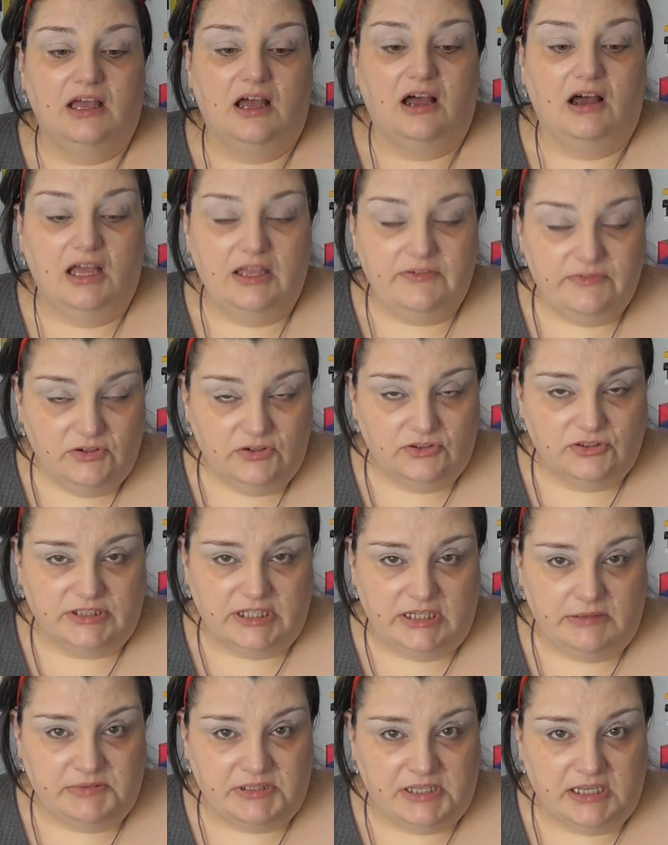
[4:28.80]
I've got
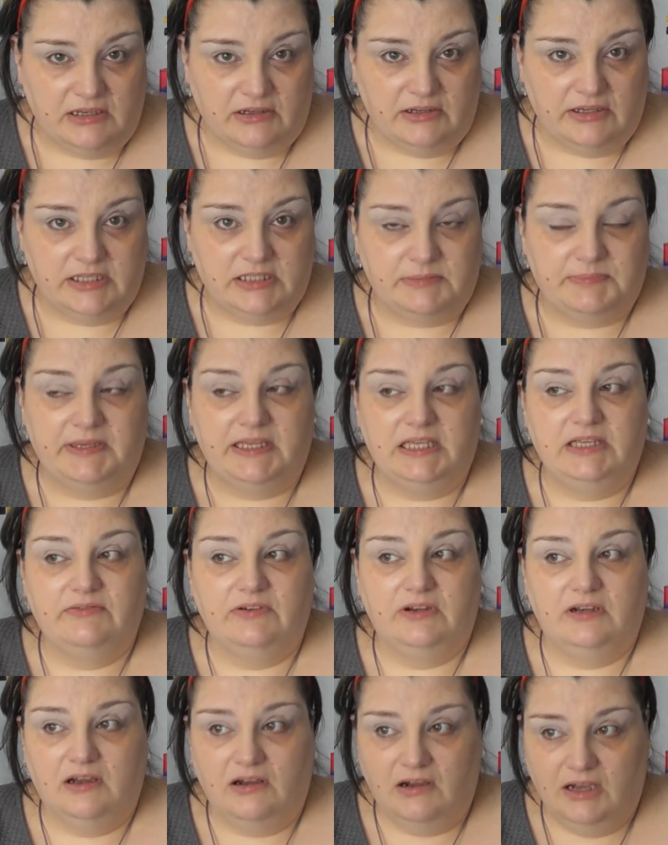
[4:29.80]
deep set eyes, but
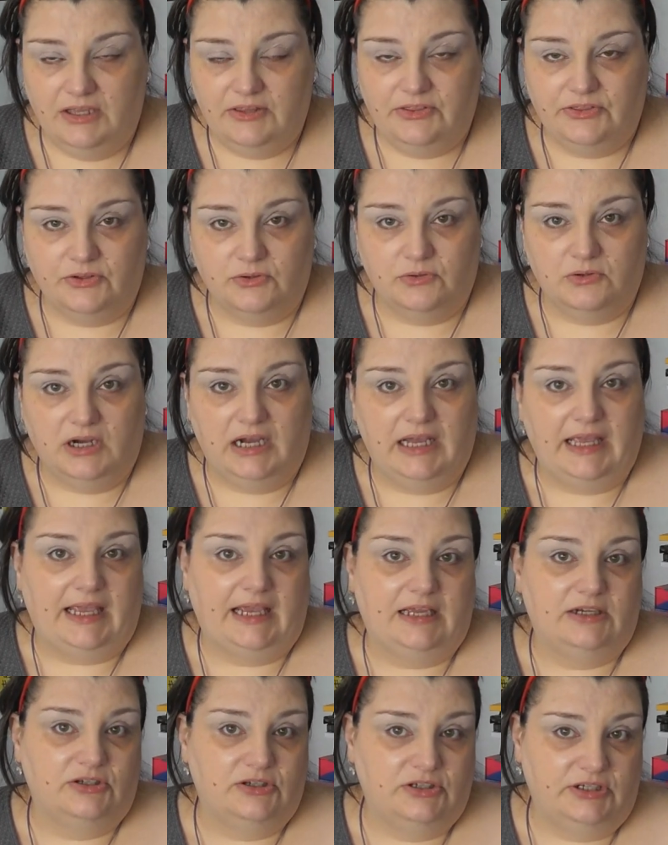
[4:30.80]
even I thought I
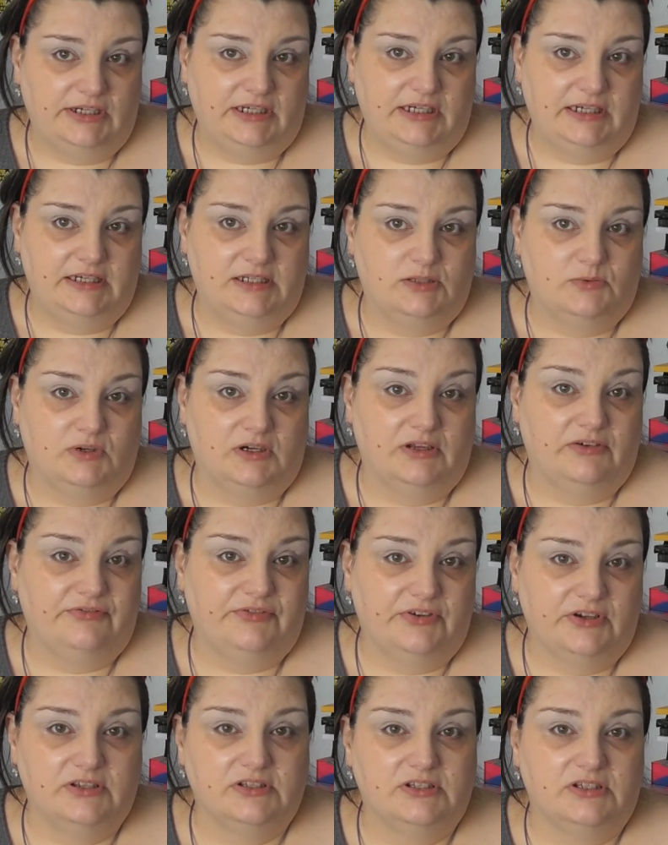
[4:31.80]
had hooded lids when I
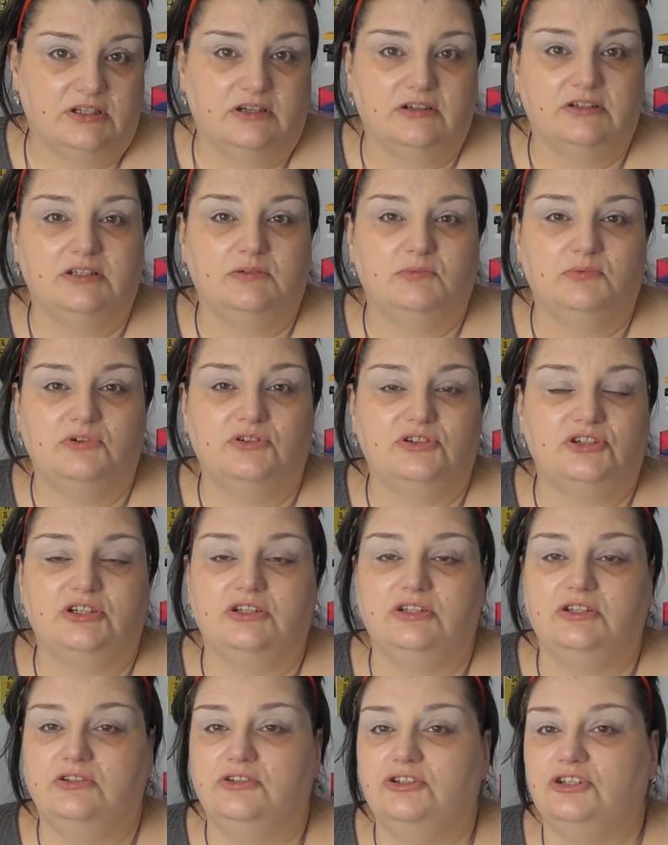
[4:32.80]
first started
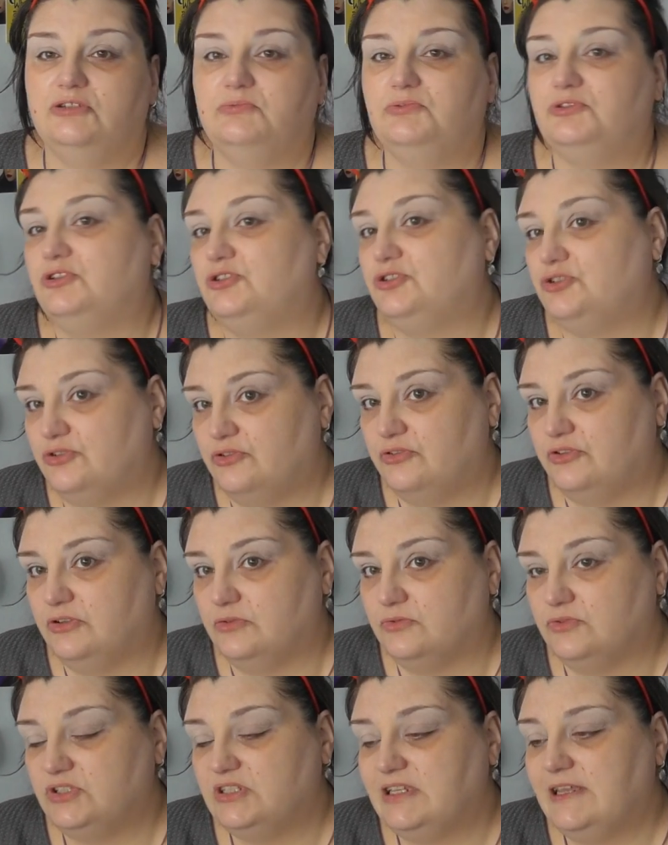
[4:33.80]
watching YouTube
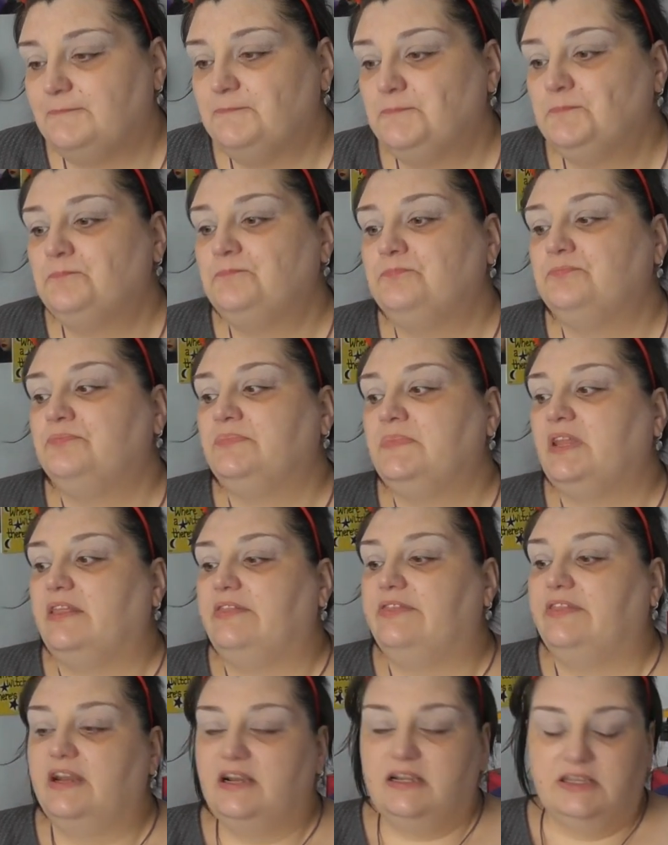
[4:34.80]
tutorials.
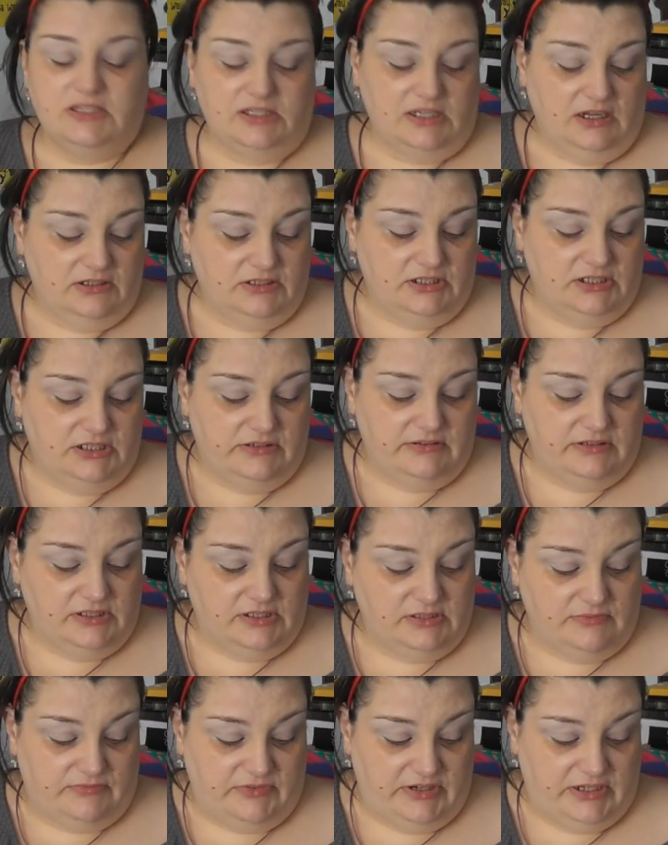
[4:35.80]
Then I started doing
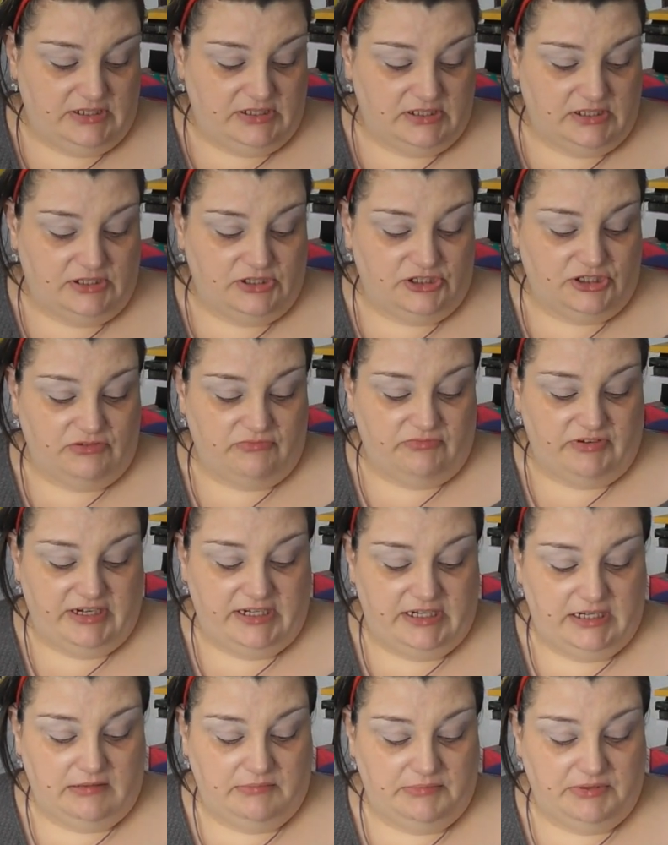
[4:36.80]
some research and
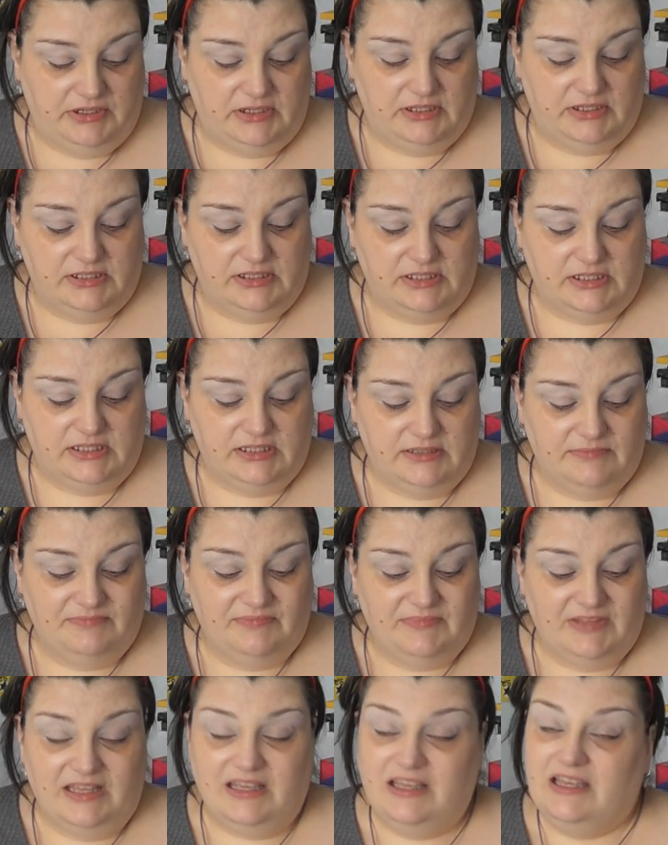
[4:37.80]
reading, because
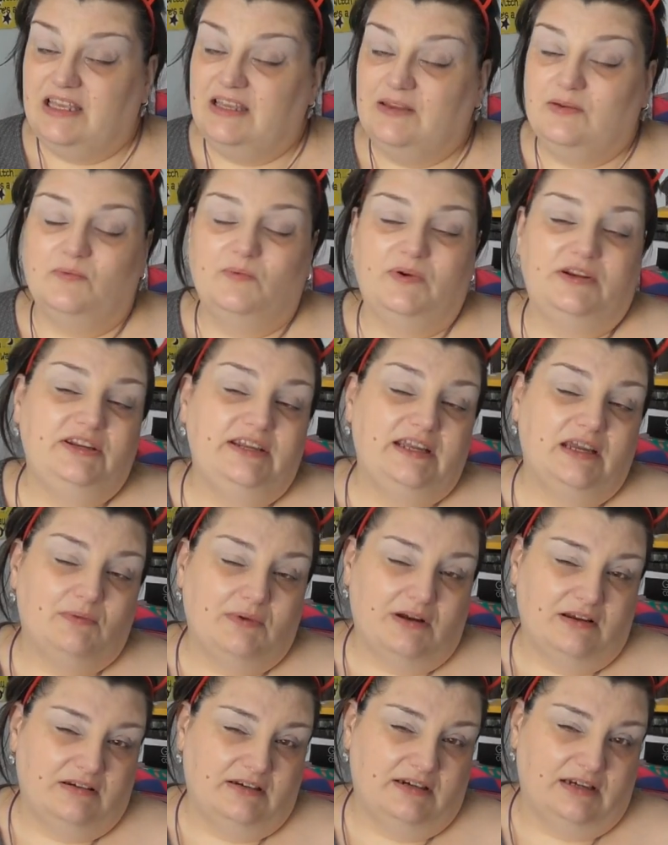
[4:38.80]
when you get
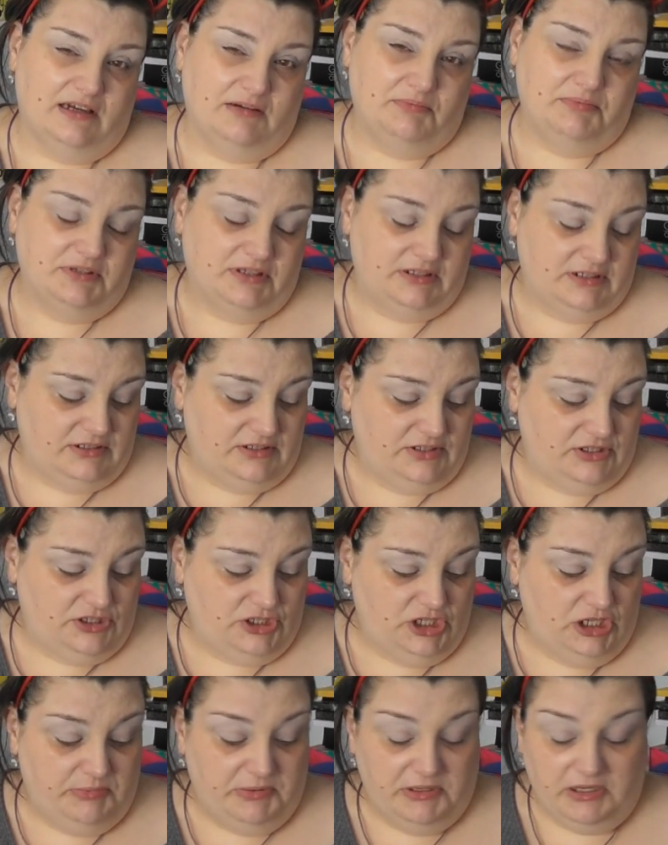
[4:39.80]
woken up at
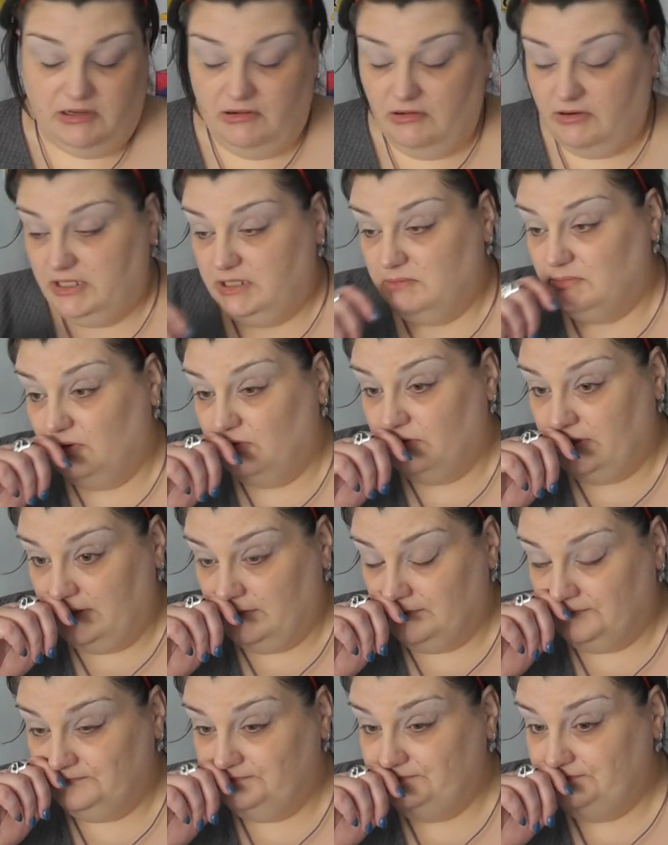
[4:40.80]
stupid o'clock in the
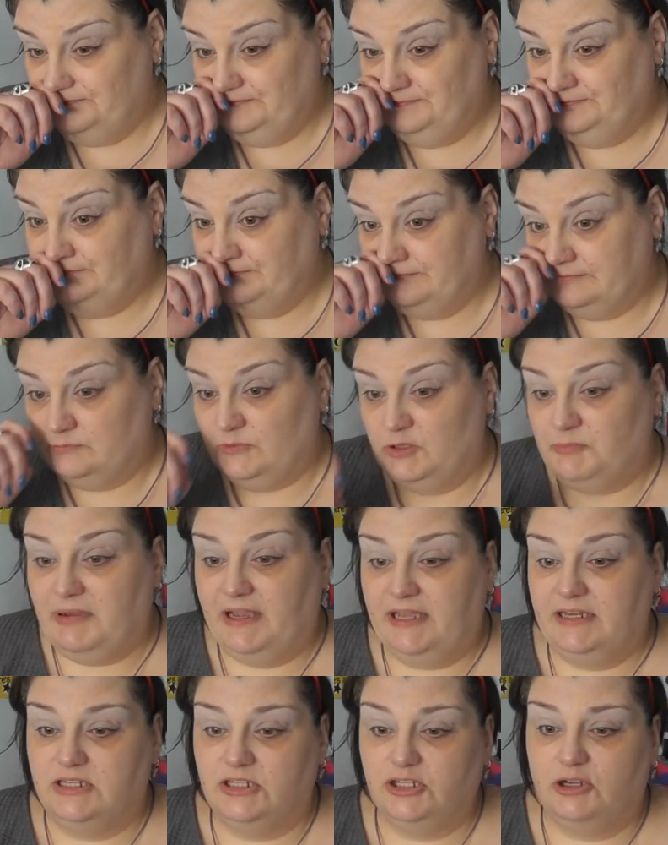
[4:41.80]
morning with
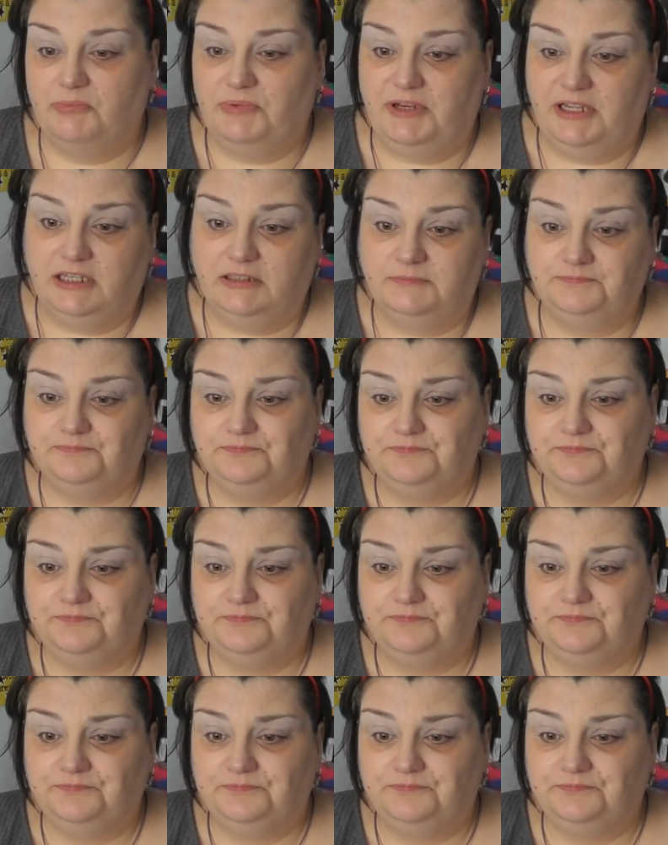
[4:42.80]
painsomnia